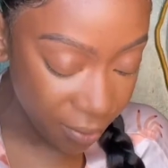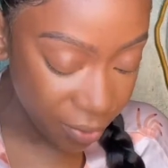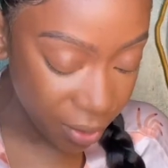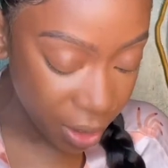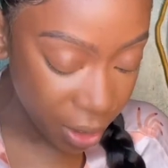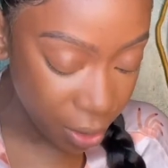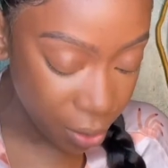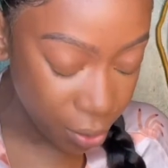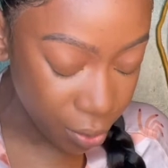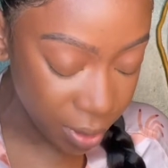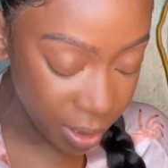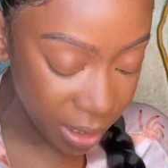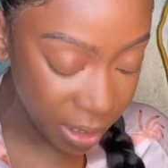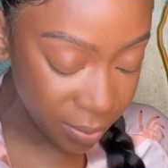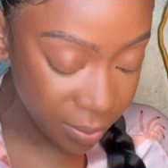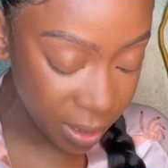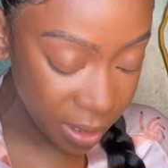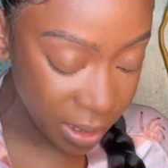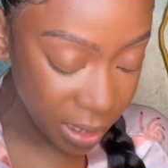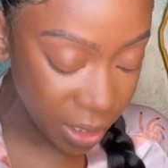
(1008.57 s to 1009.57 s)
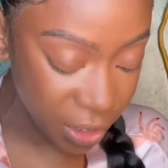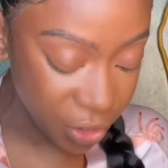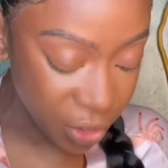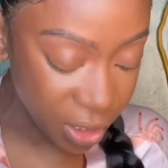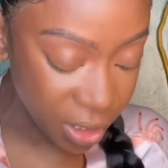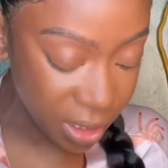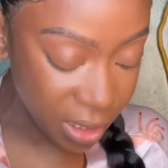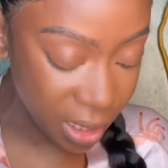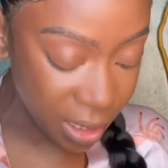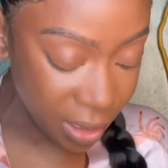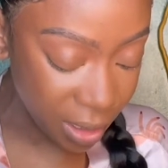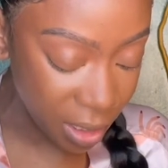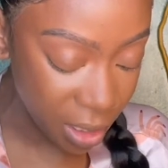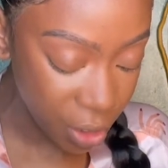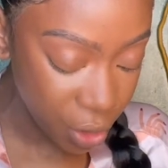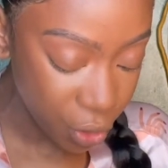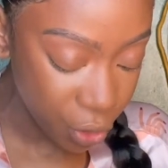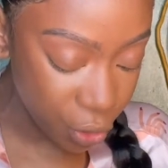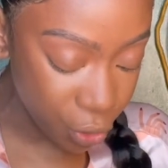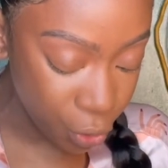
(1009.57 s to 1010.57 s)
their own expectations, and
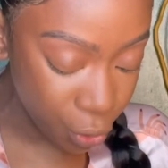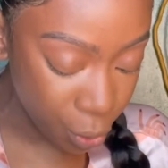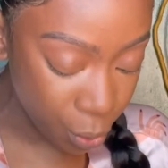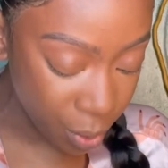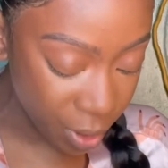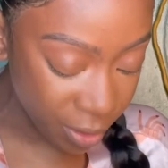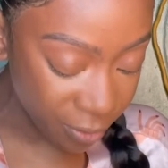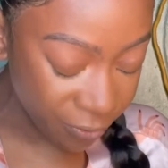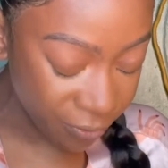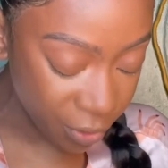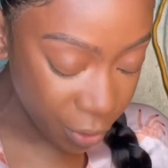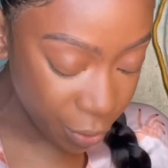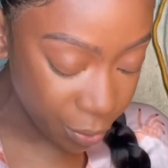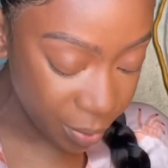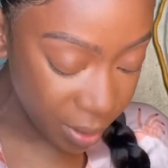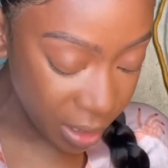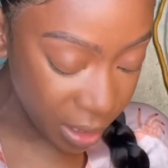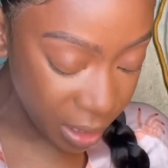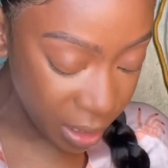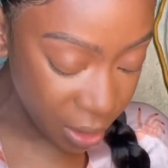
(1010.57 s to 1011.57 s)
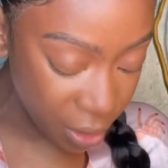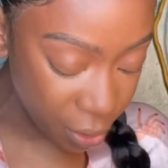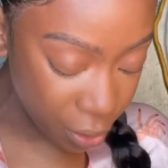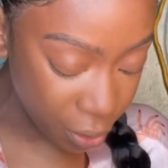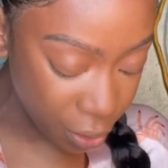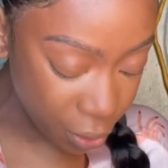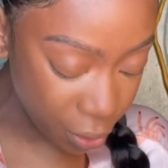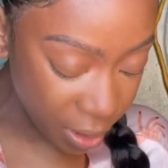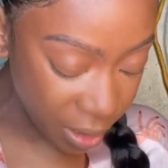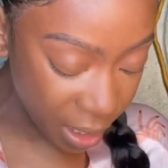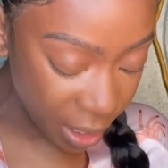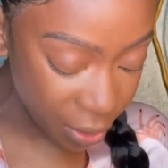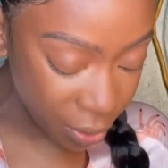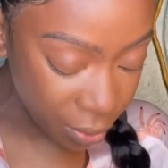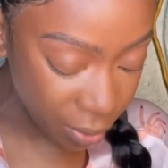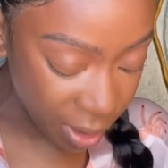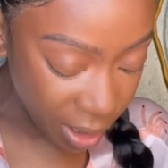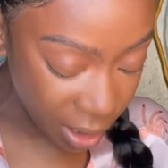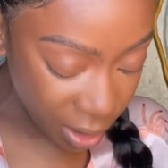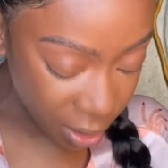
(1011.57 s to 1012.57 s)
you don't want to feel belittled or that you
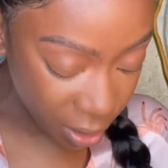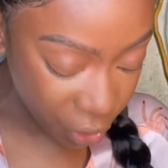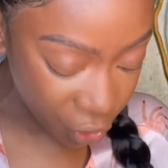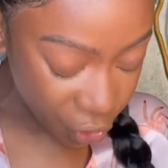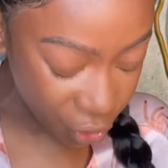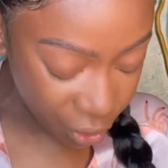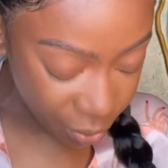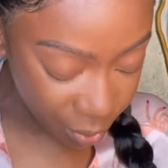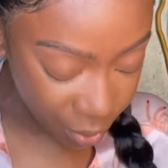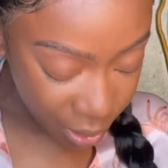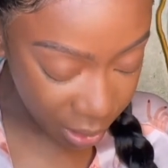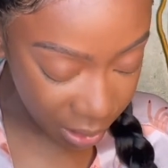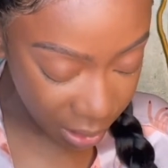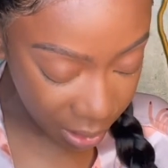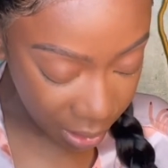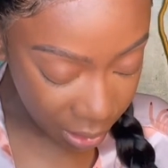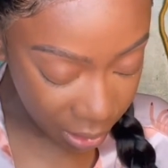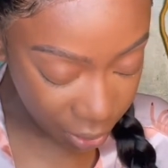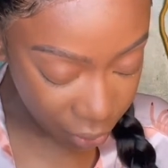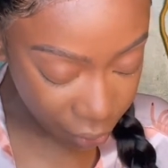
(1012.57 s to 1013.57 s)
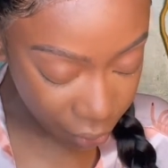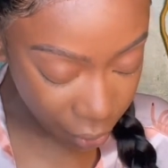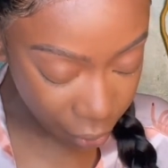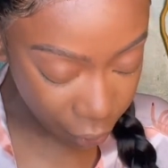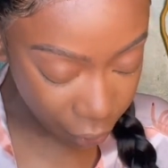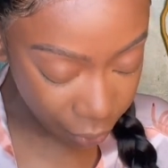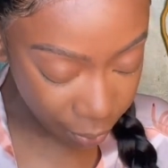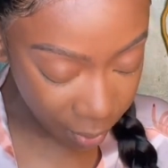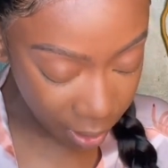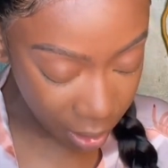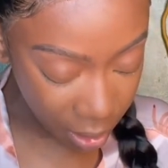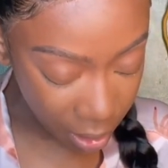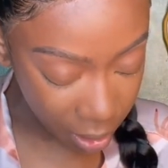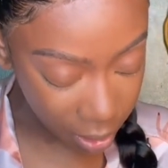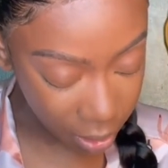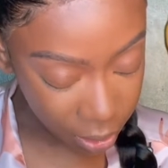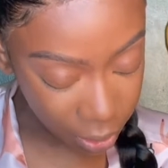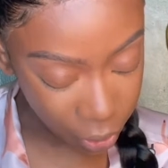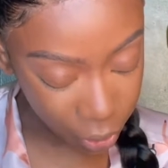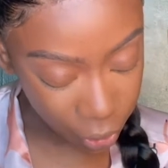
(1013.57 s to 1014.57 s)
can't contribute to his growth
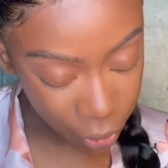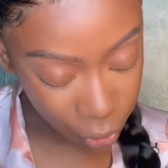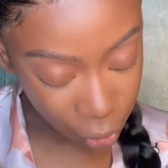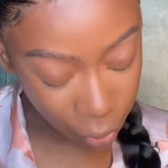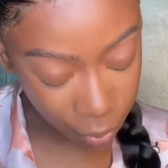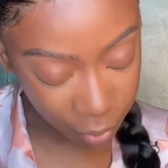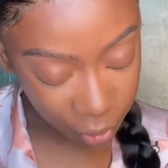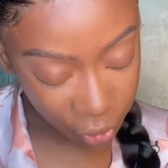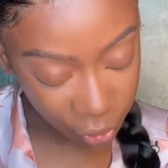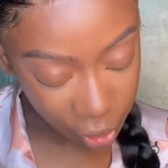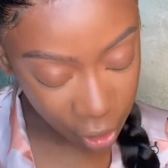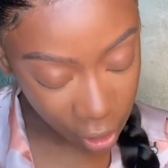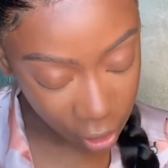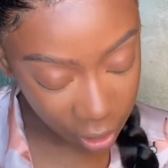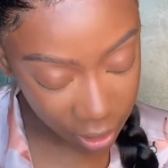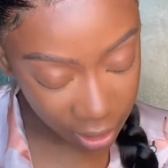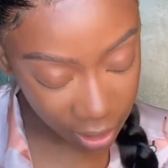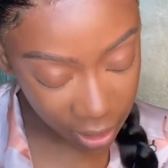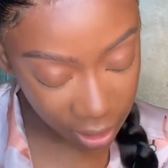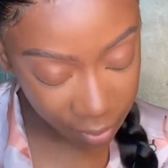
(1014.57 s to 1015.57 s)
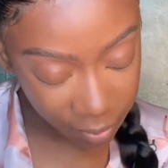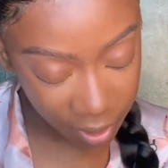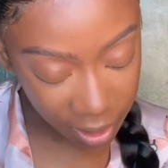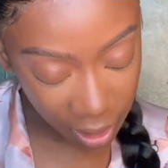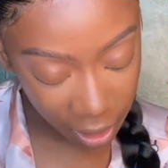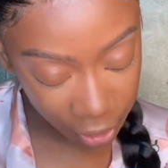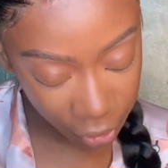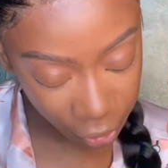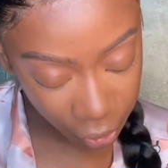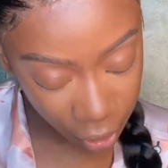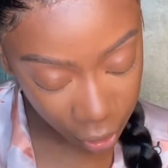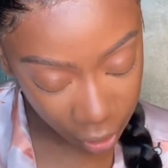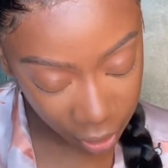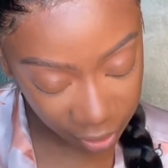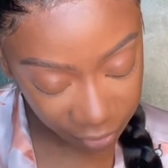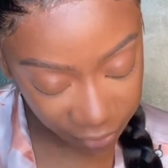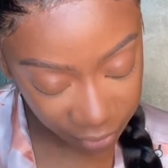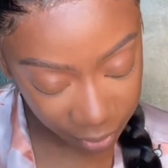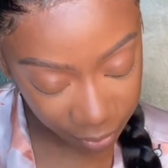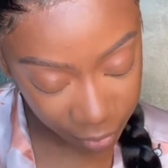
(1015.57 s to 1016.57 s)
because you're so much younger than him and that you're
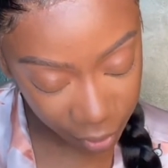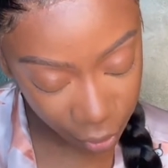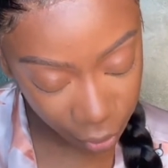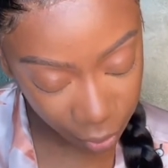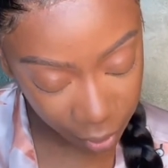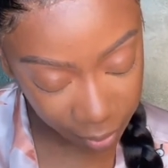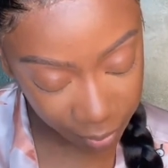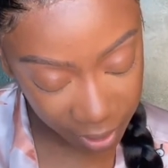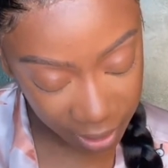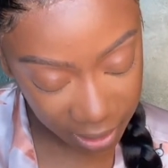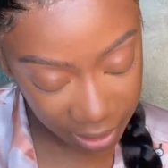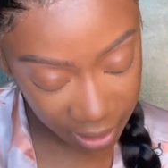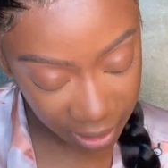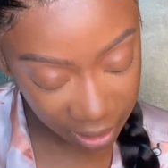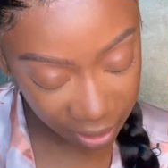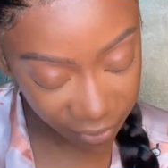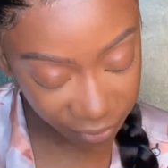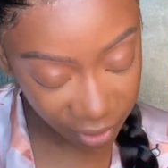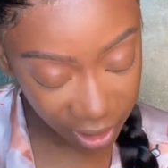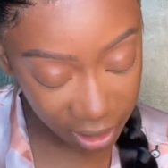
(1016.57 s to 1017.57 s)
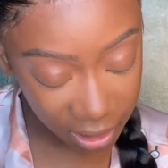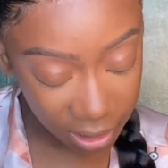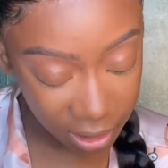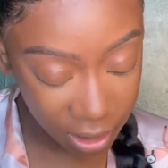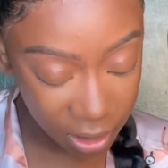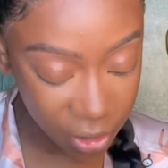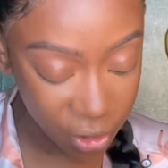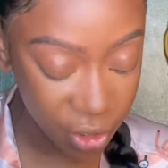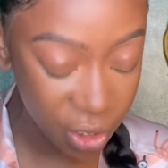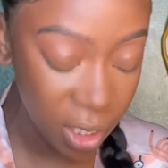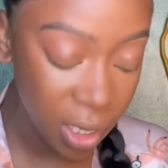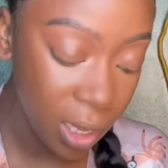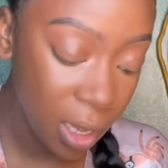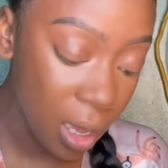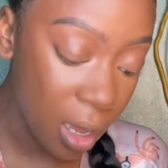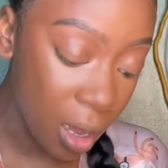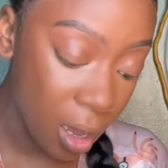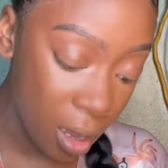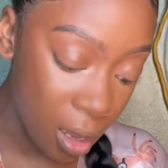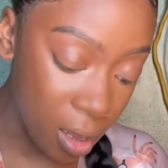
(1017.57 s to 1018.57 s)
learning from him. You don't want to be taken advantage
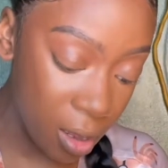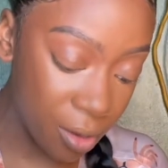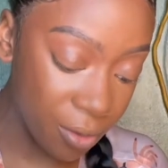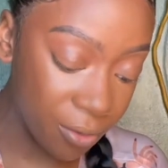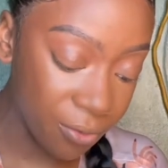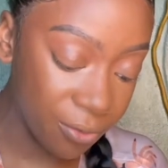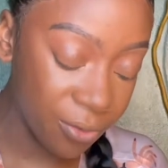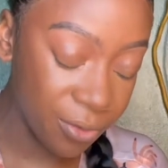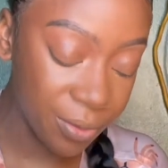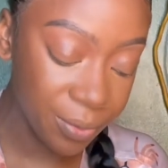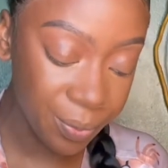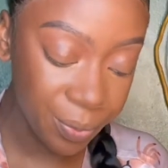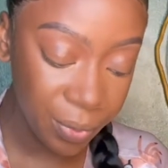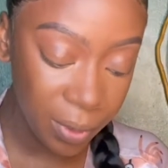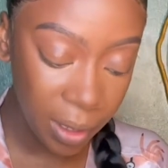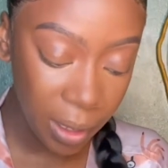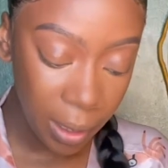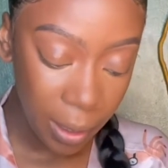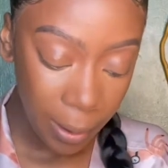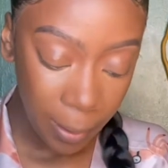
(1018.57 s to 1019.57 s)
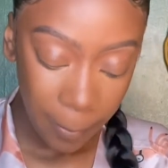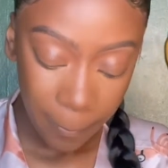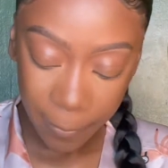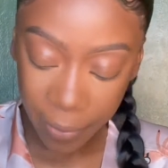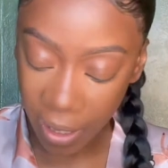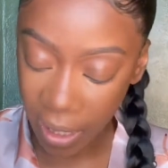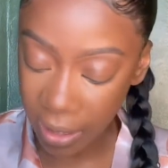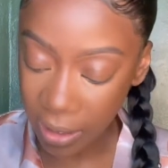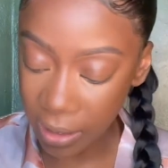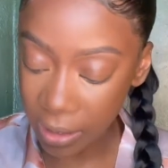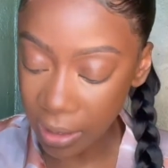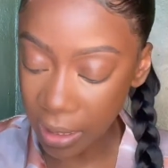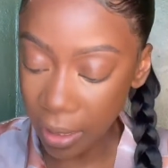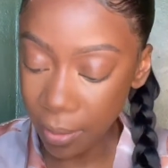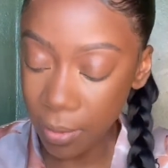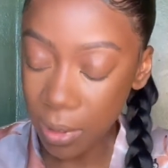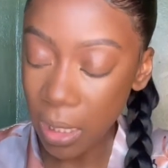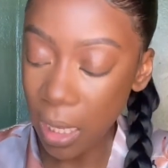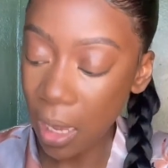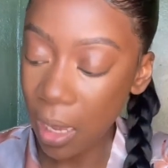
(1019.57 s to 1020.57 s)
of. But at the same
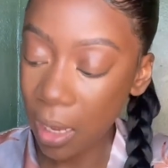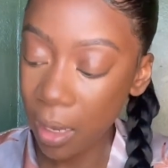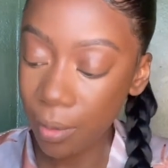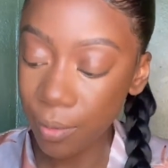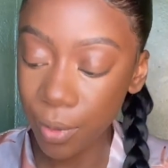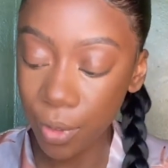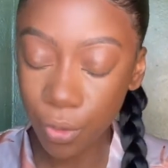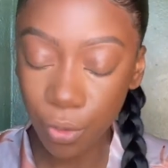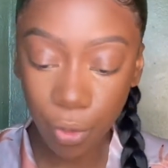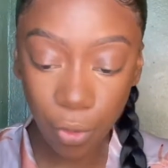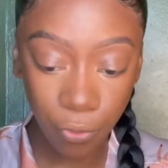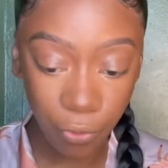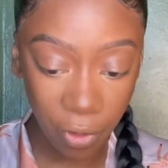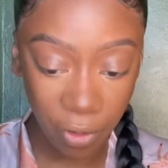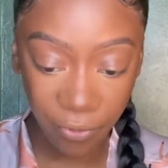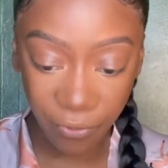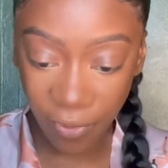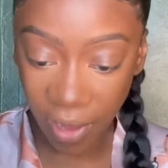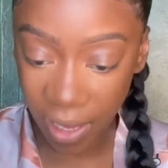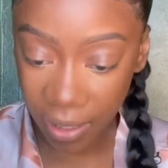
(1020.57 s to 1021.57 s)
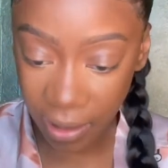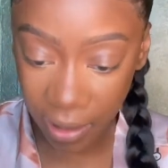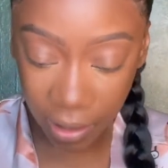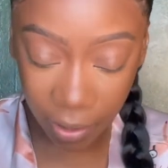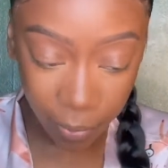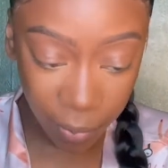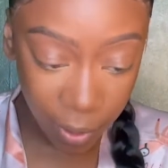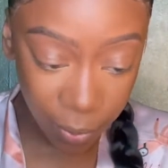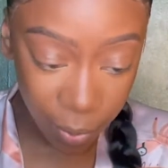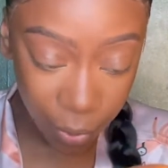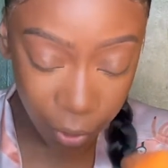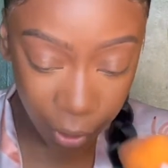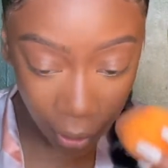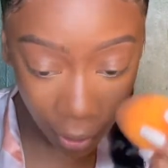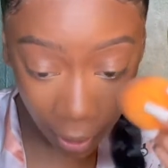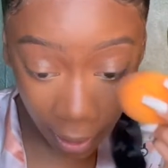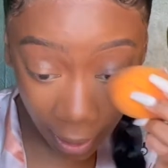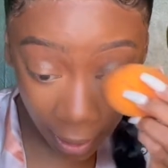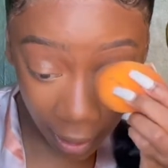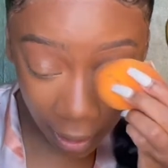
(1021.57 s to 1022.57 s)
time, you know for a fact that the people
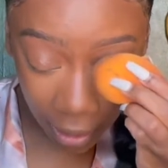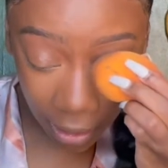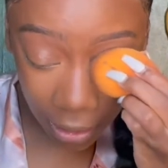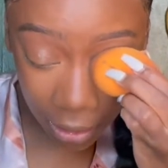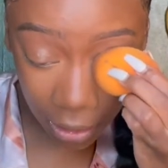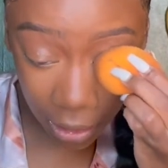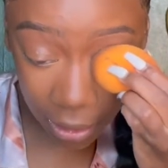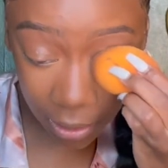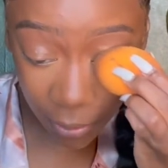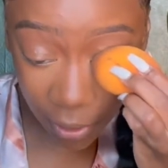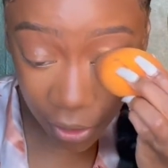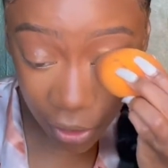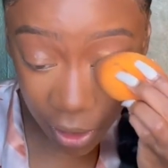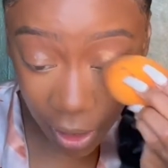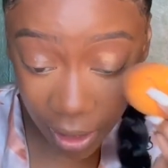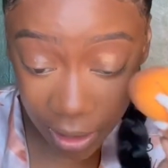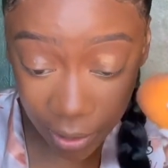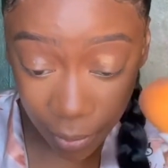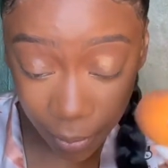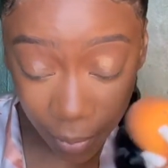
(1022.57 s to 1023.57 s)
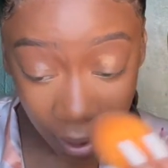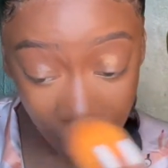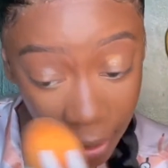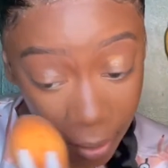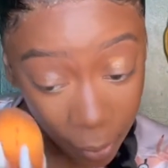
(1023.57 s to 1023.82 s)
your age, especially as a Black